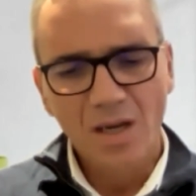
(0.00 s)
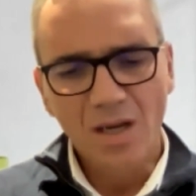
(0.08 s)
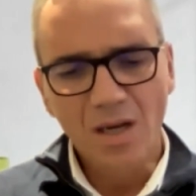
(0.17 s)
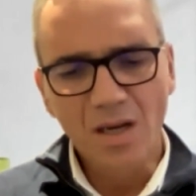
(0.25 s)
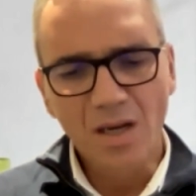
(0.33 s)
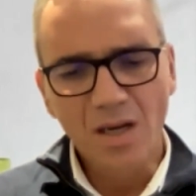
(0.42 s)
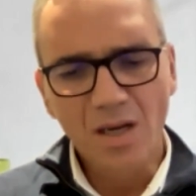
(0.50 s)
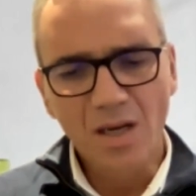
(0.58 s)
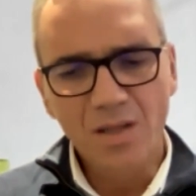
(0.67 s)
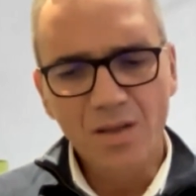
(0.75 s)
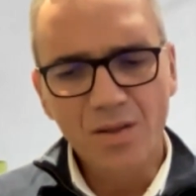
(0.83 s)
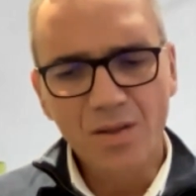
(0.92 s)
do
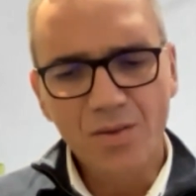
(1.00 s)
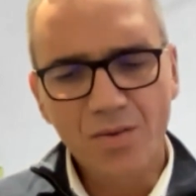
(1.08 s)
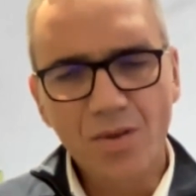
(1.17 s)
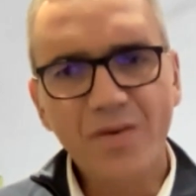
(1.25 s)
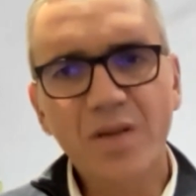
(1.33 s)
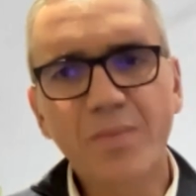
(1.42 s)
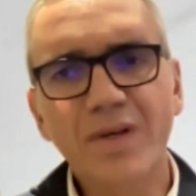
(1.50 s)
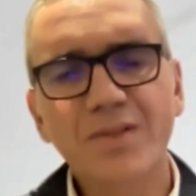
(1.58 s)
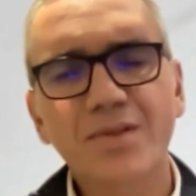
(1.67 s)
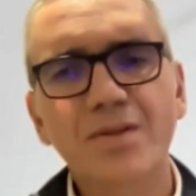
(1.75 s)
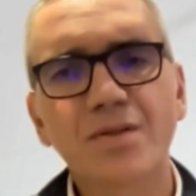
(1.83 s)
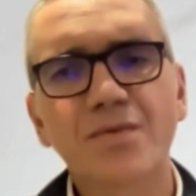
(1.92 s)
you have any
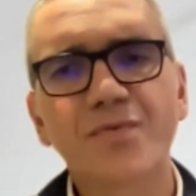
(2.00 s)
message